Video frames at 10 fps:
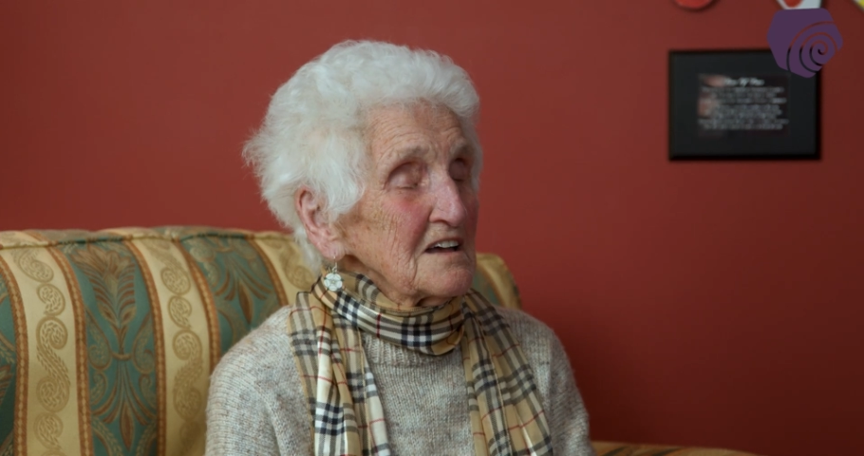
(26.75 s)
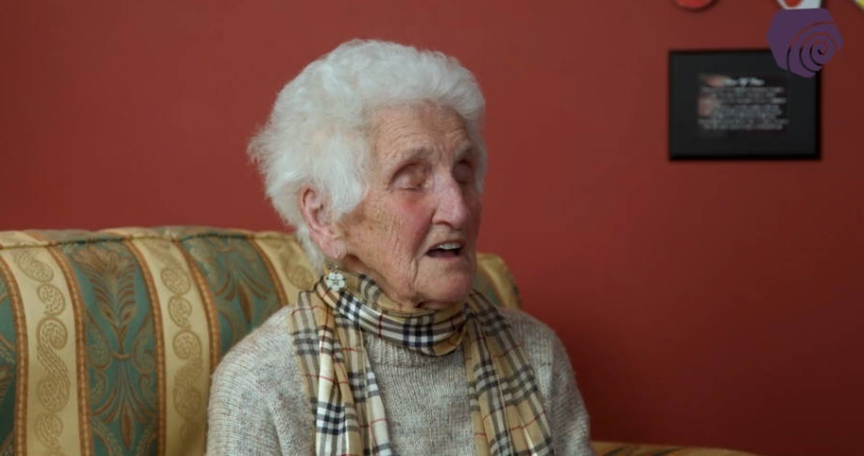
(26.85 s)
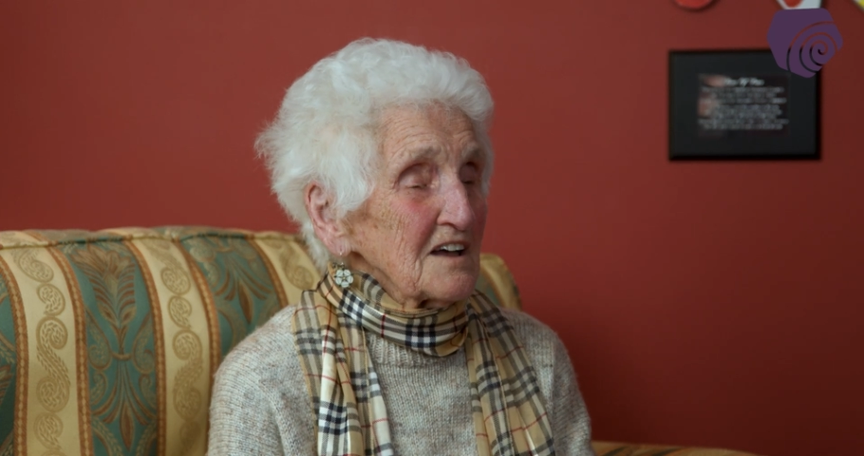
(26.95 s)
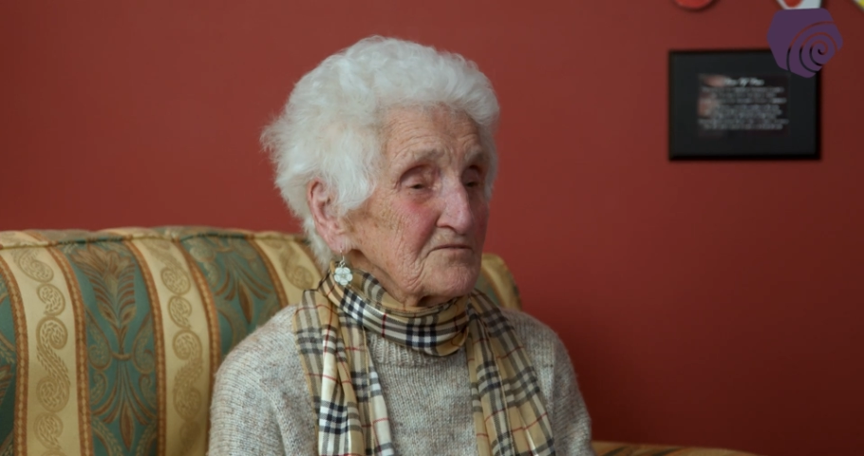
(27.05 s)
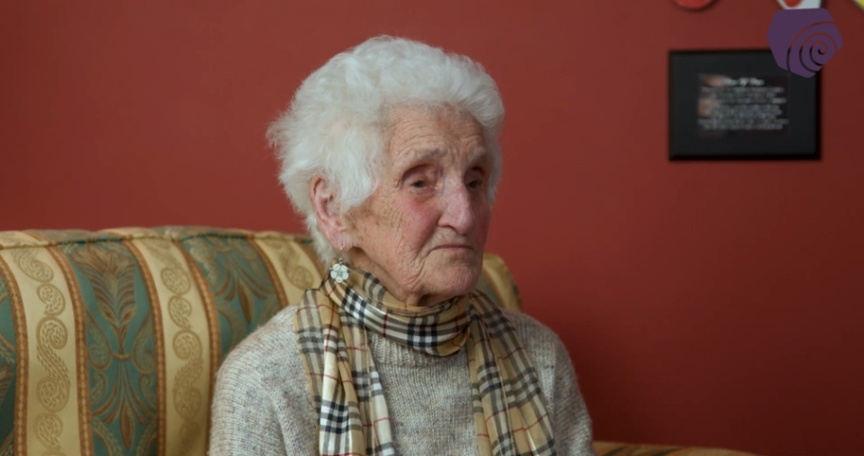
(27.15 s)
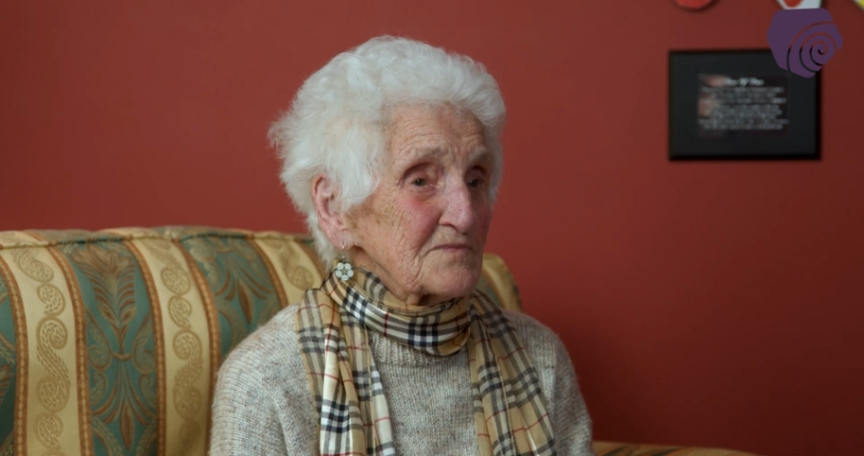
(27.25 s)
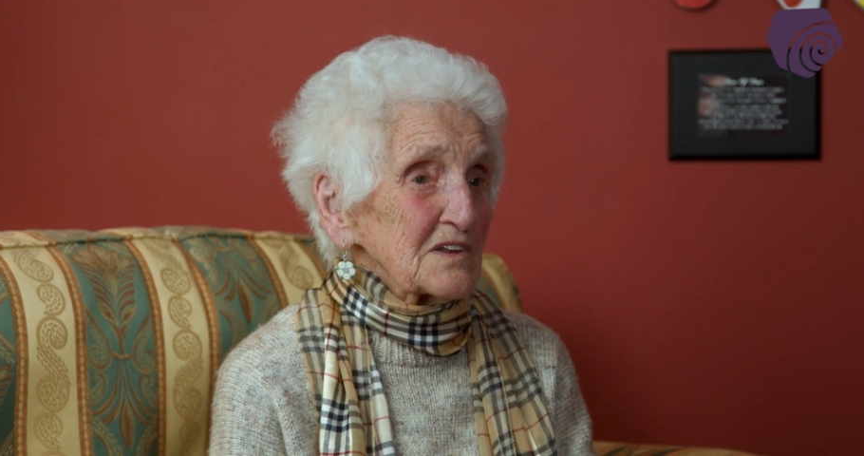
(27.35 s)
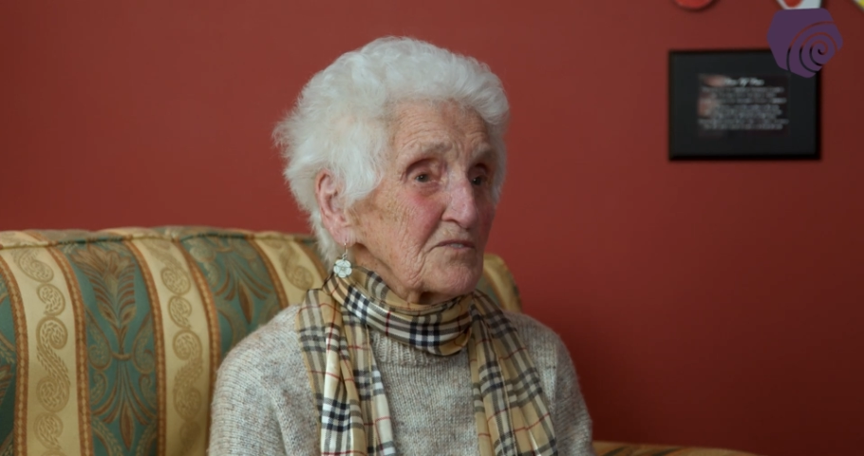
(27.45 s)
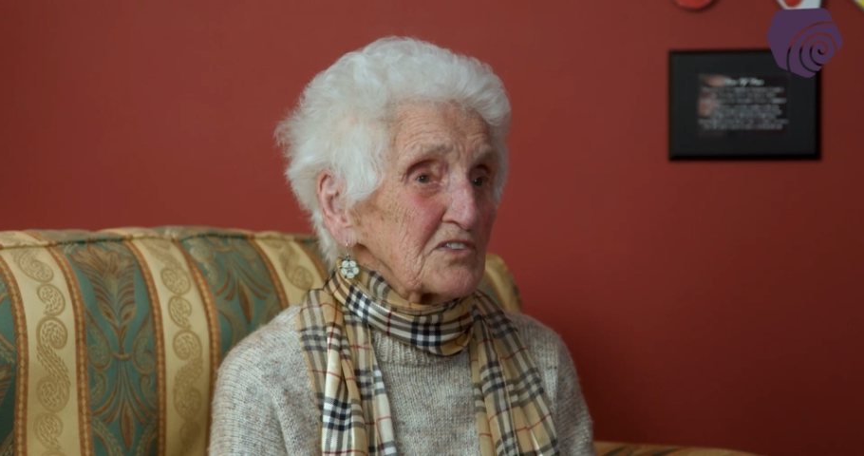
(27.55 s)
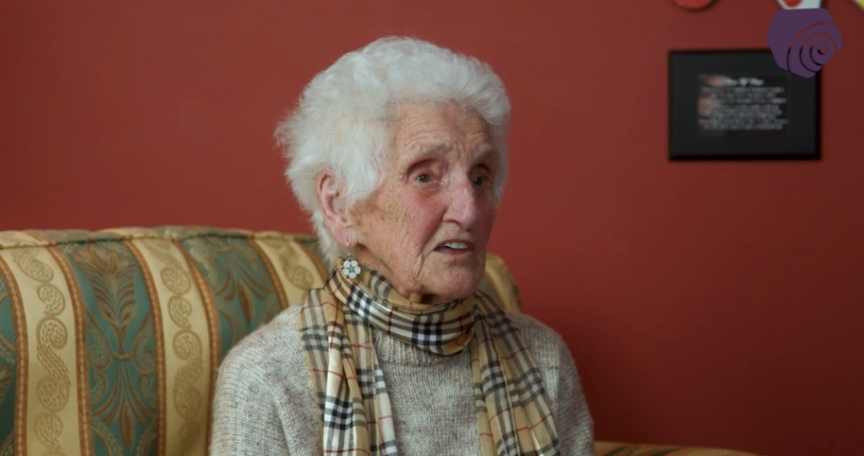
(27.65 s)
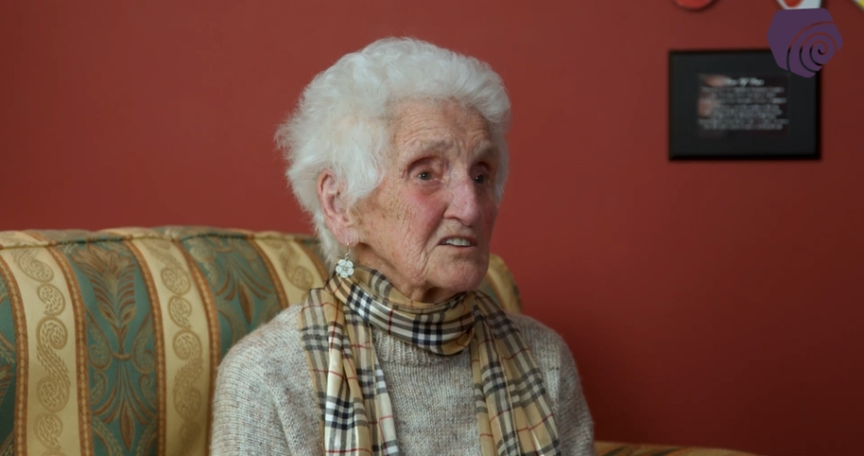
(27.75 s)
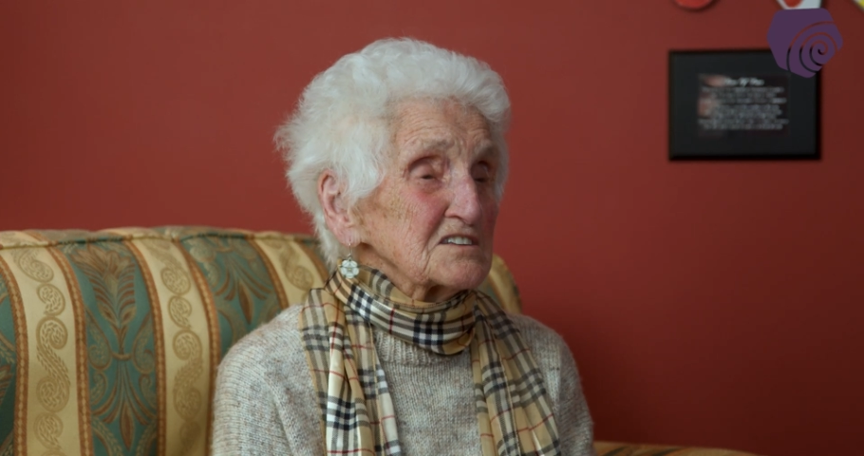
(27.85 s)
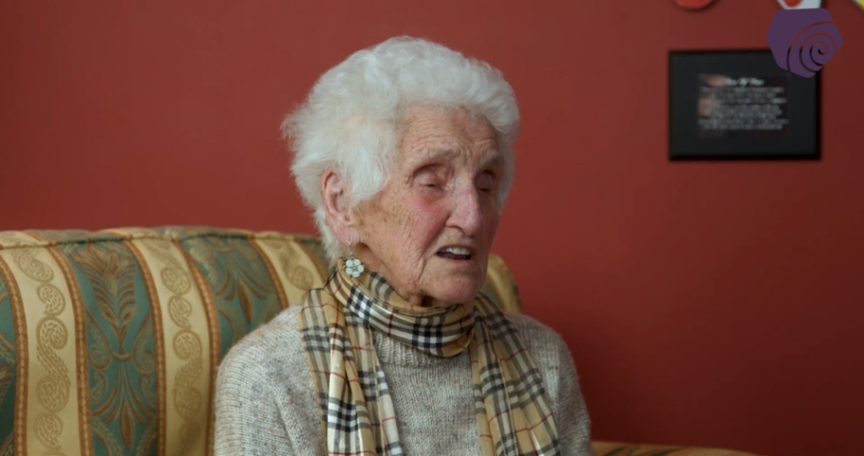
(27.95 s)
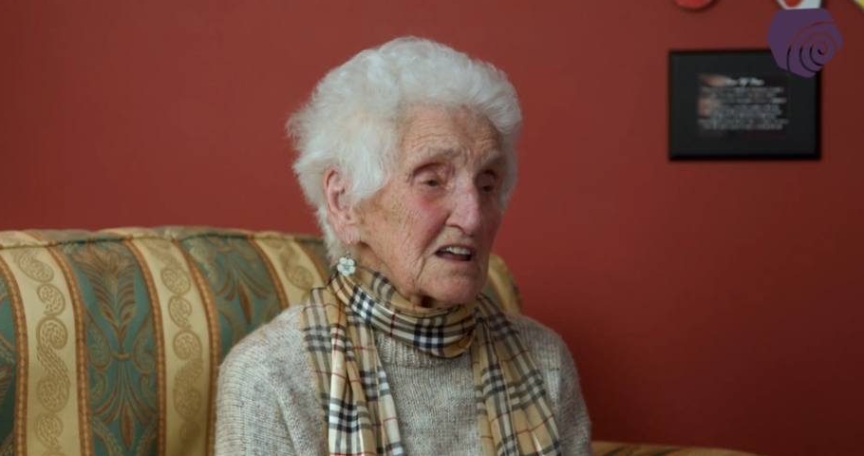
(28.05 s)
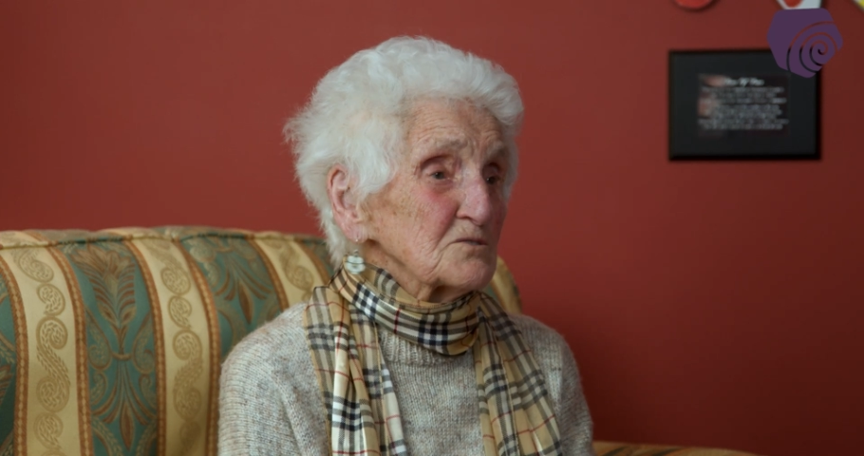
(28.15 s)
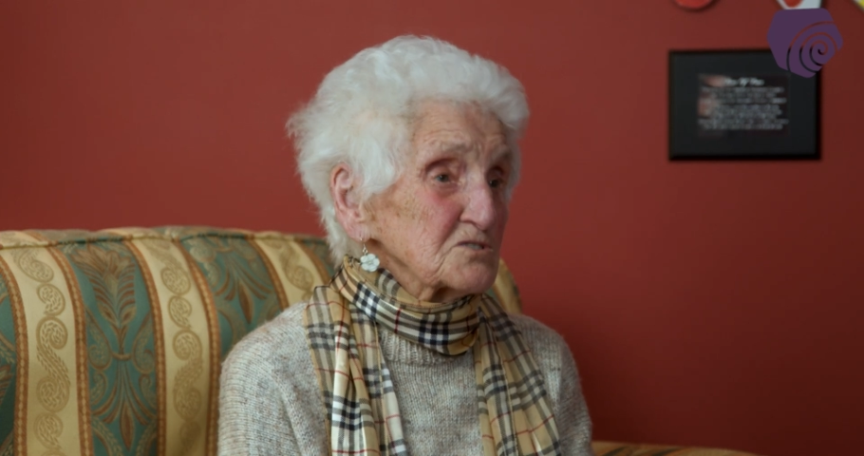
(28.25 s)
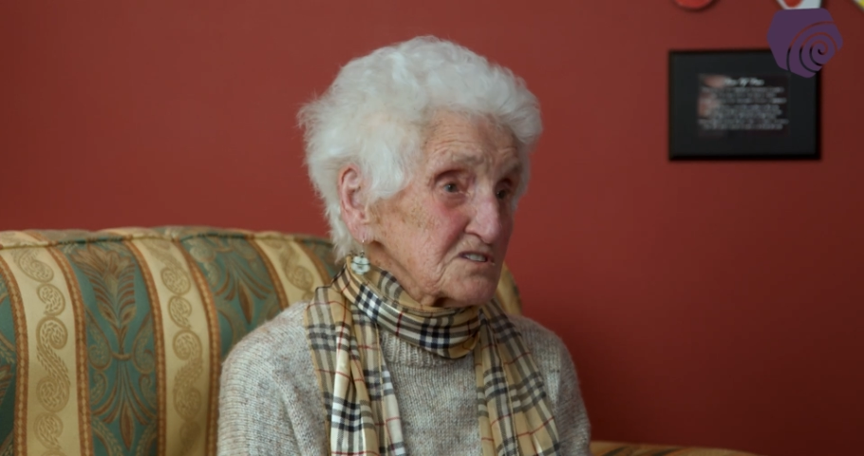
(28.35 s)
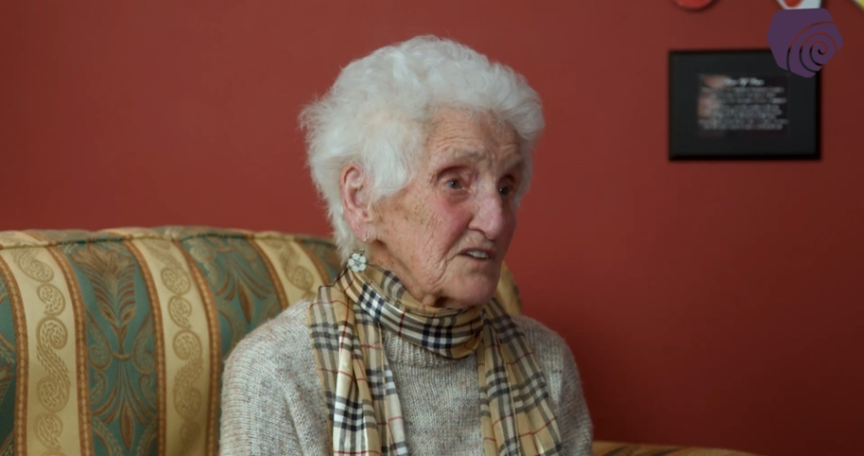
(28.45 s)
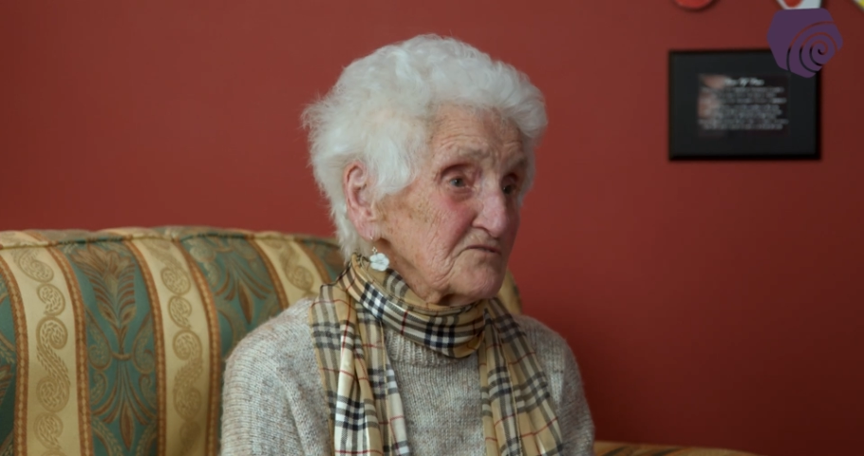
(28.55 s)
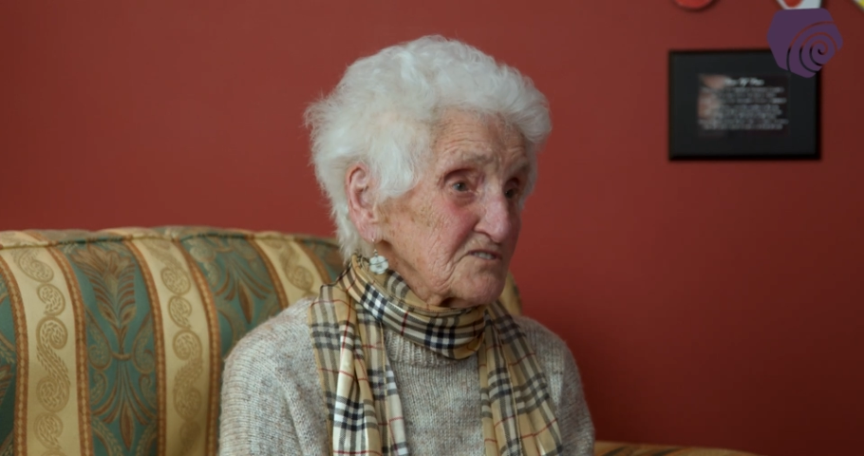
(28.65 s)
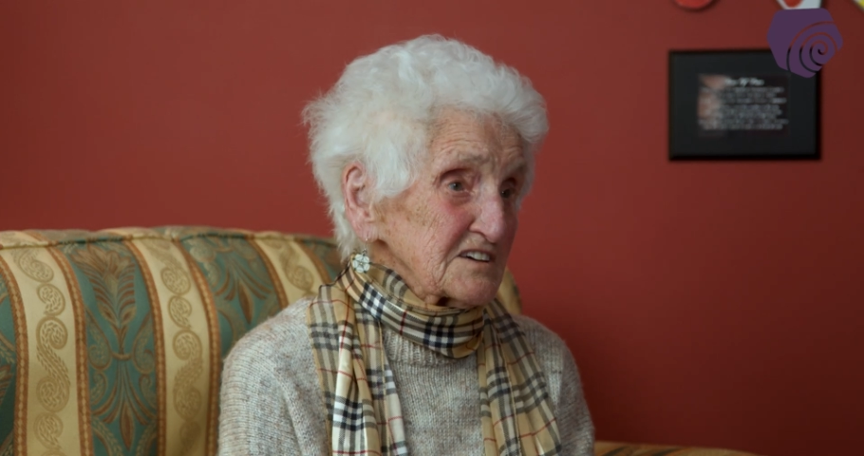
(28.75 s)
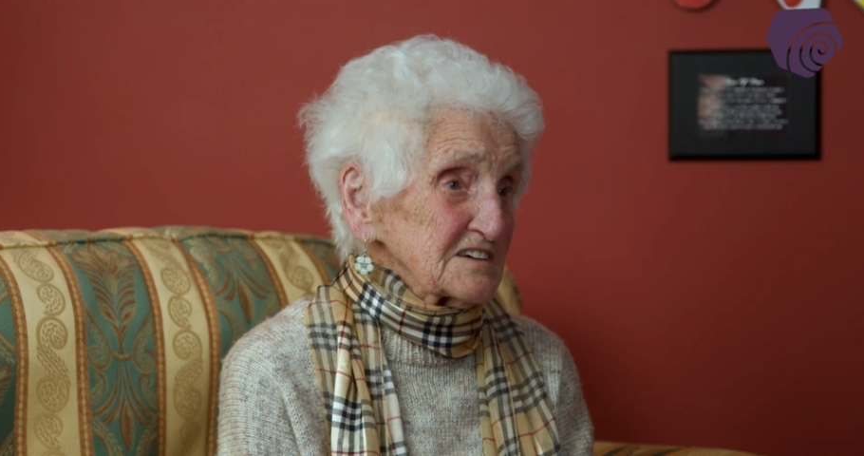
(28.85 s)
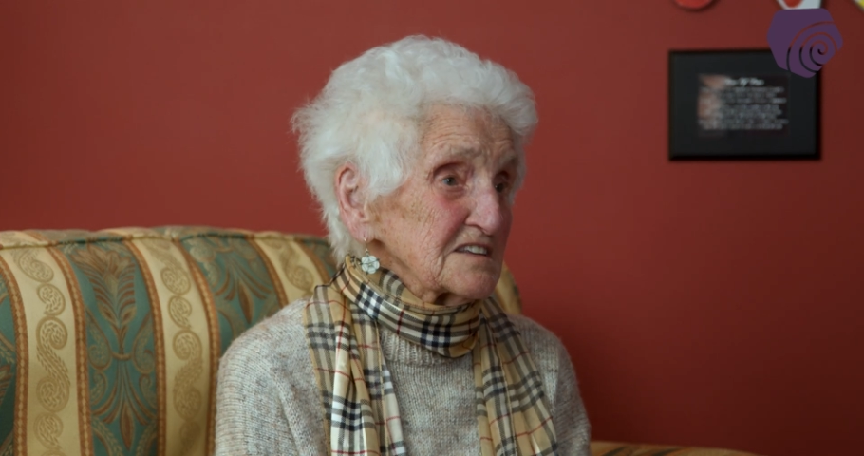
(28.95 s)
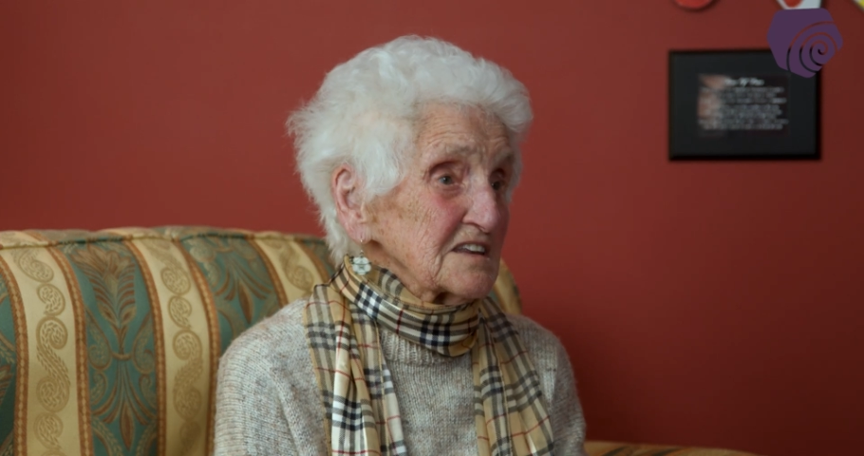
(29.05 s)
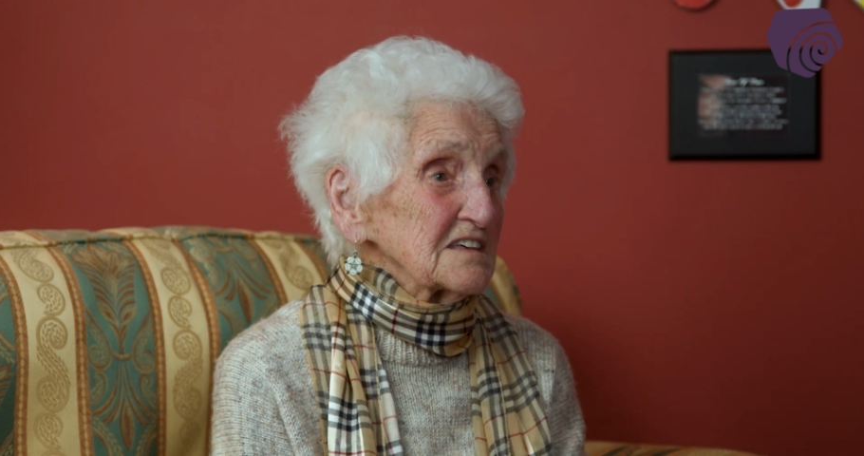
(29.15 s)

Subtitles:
I lived there until I was 17,